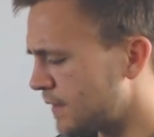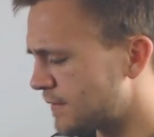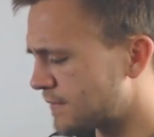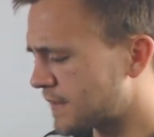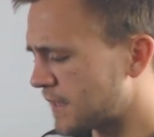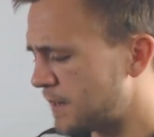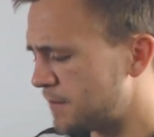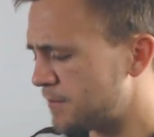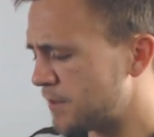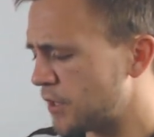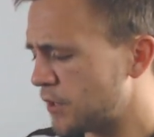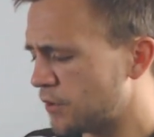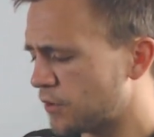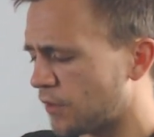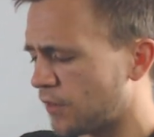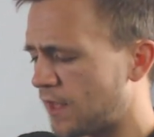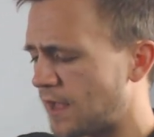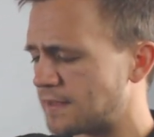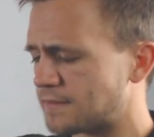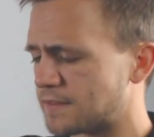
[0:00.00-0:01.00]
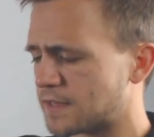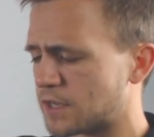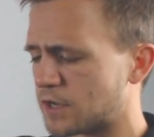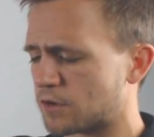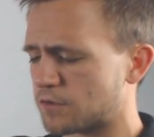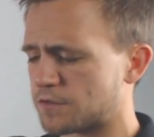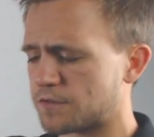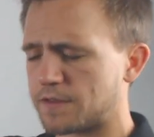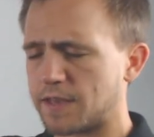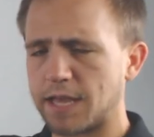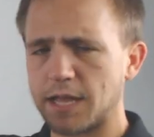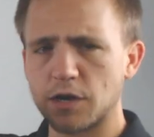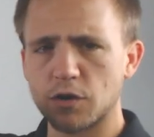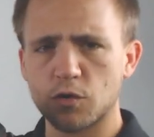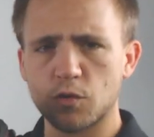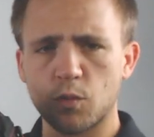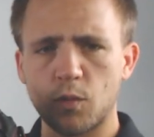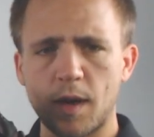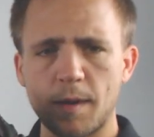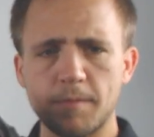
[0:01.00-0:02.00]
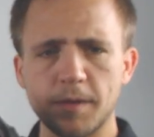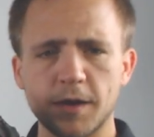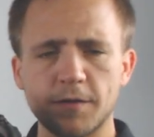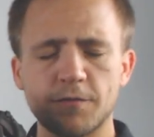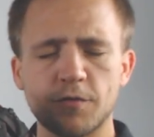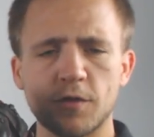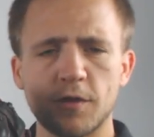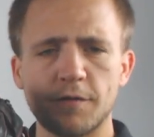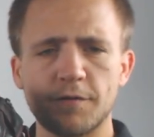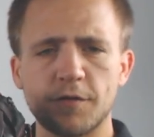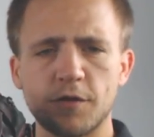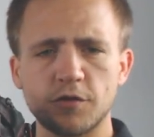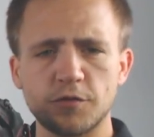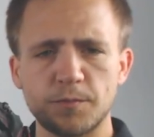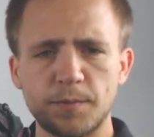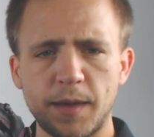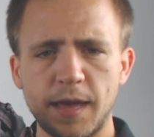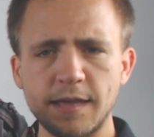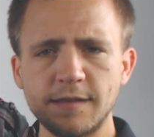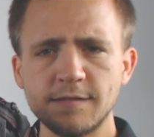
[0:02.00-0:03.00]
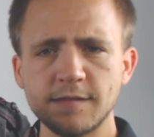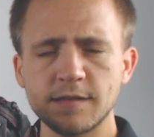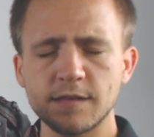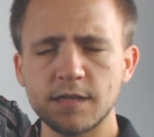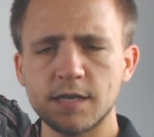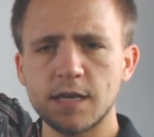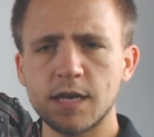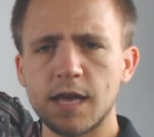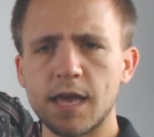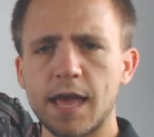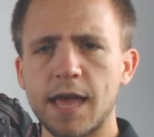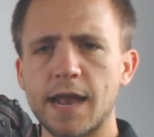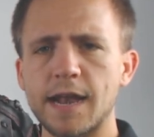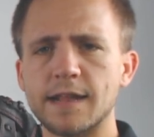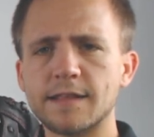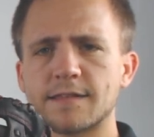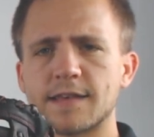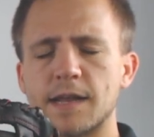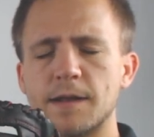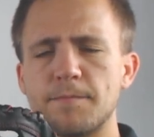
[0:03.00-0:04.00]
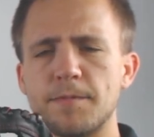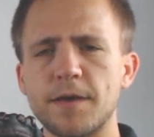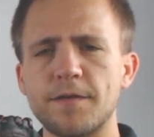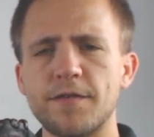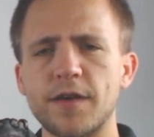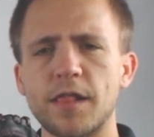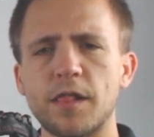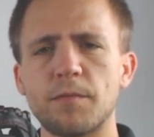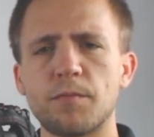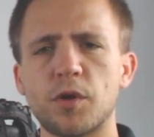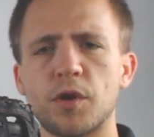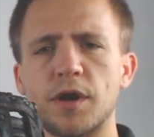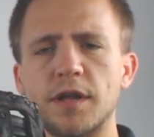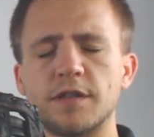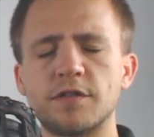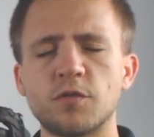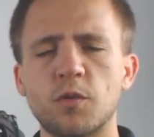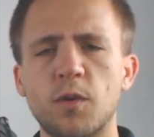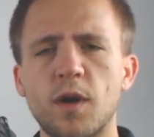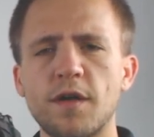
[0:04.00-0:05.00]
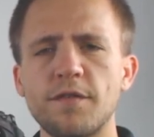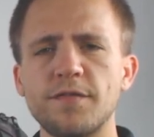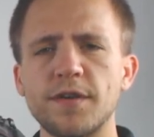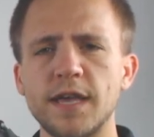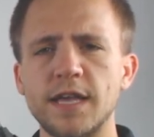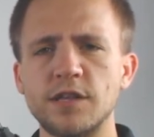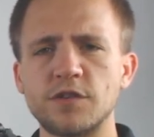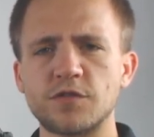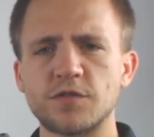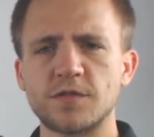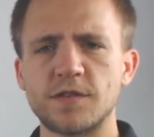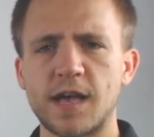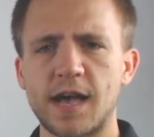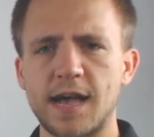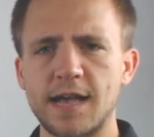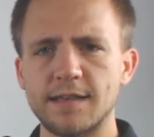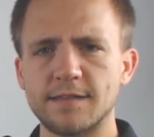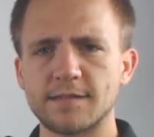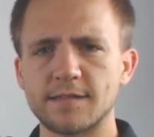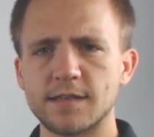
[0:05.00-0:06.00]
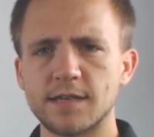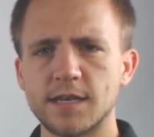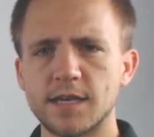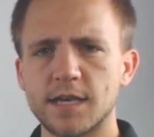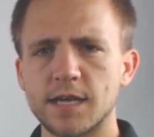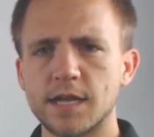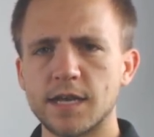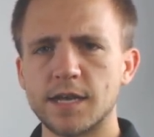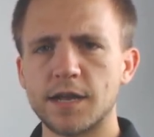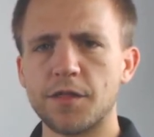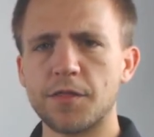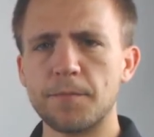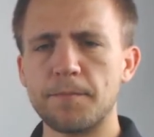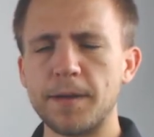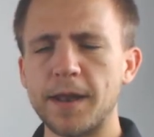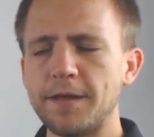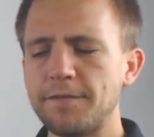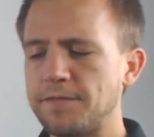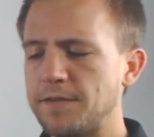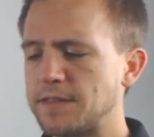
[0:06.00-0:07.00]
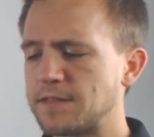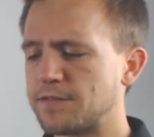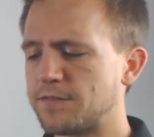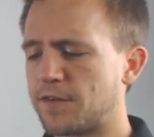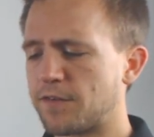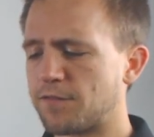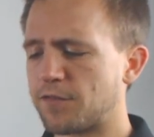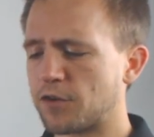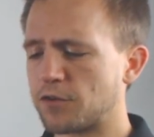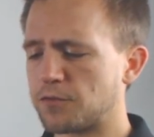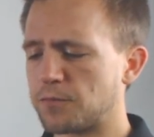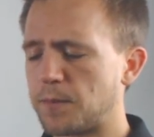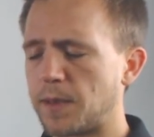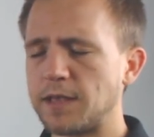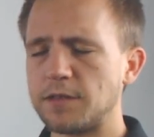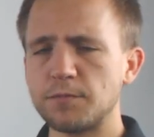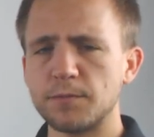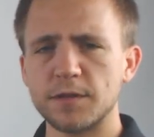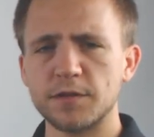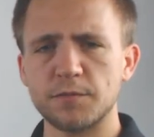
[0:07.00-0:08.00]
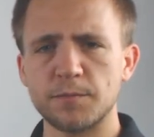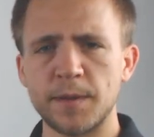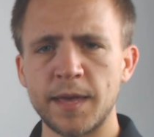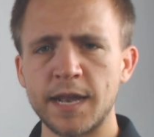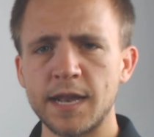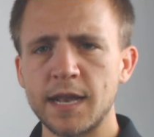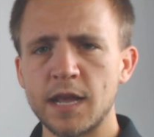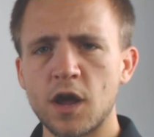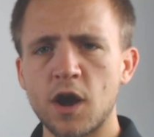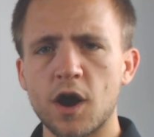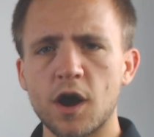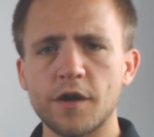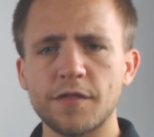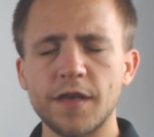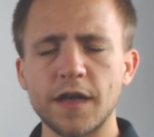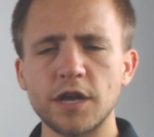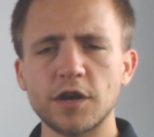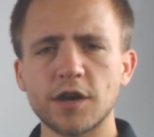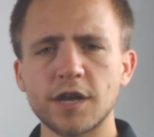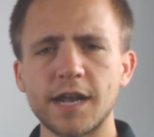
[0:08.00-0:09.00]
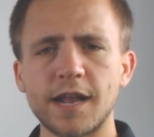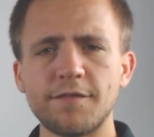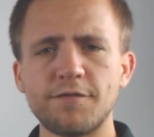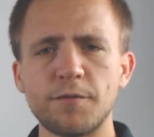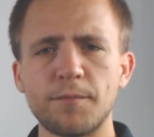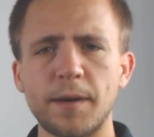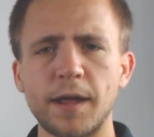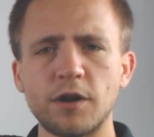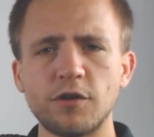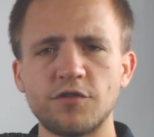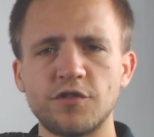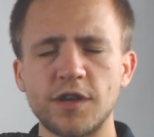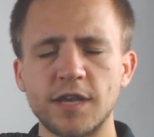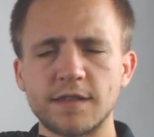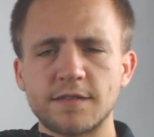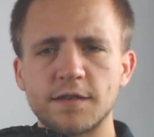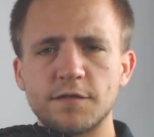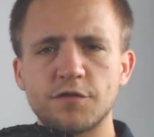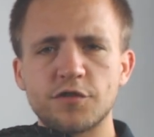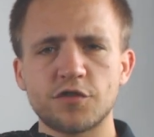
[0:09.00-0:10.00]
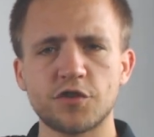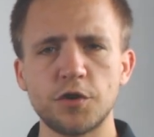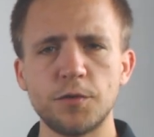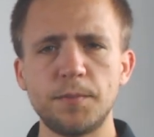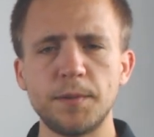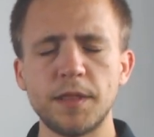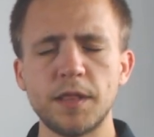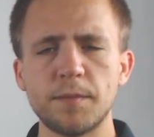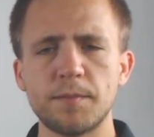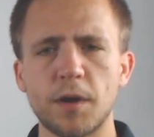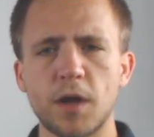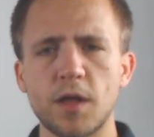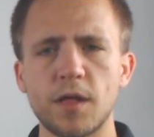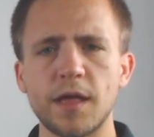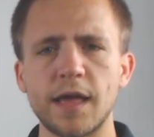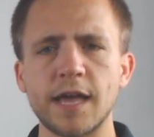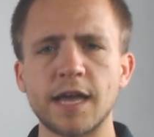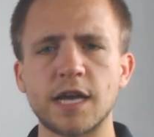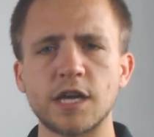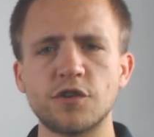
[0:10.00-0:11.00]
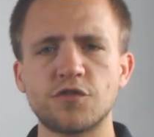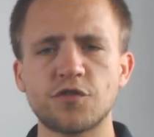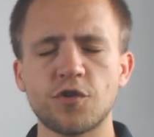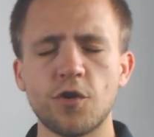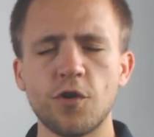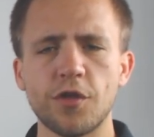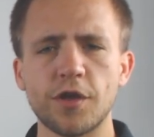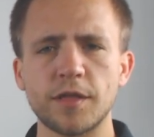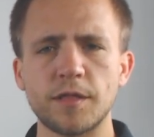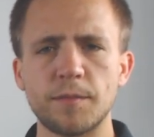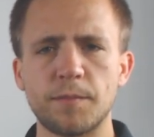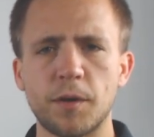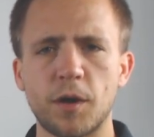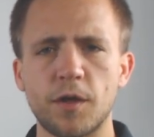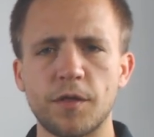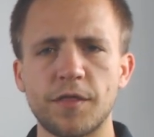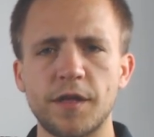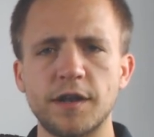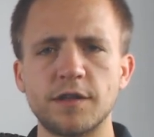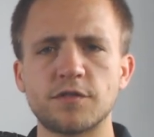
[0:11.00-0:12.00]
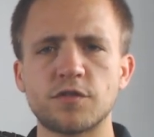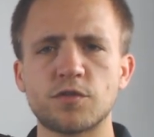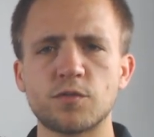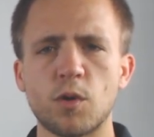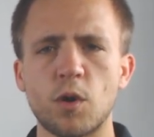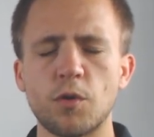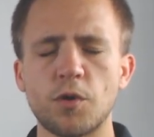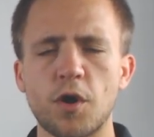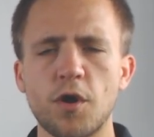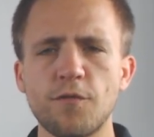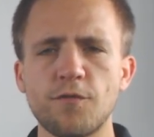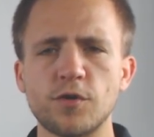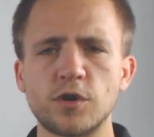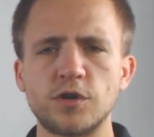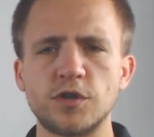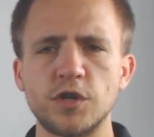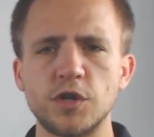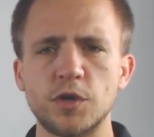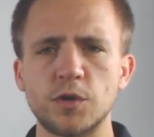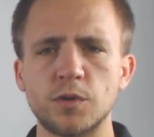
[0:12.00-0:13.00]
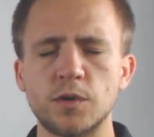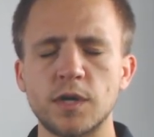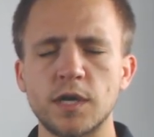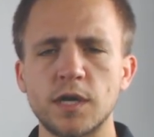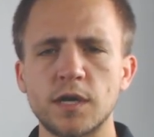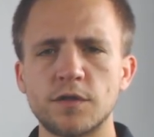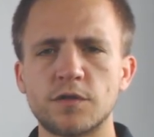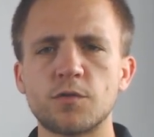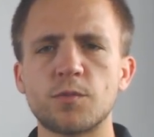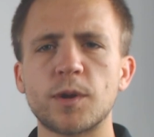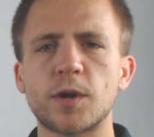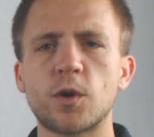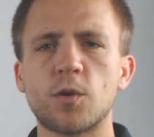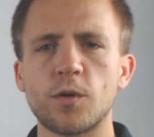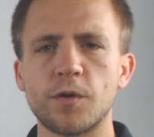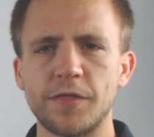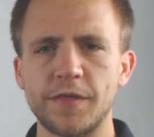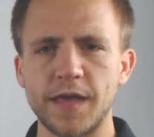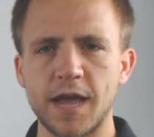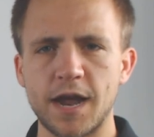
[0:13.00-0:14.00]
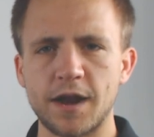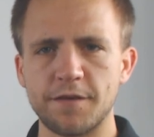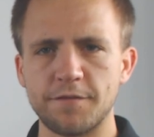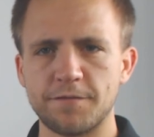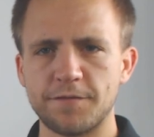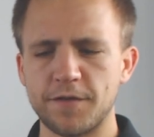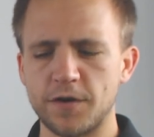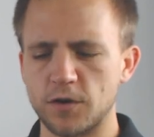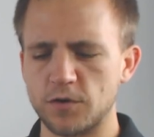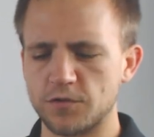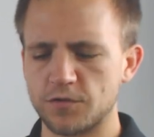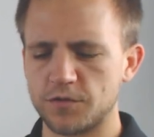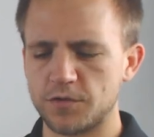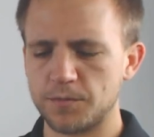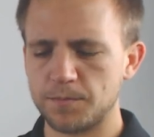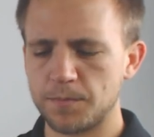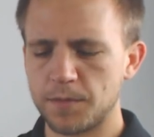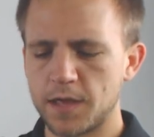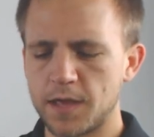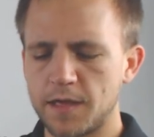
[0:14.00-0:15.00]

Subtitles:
that's going to be utilizing your standard webbing for a first base, and it's going to be available in a 12-inch size. Now, the benefits of a first baseman's mitt are that you're going to have a better chance of scooping the ball and controlling the ball that is thrown over to you to record the out at first.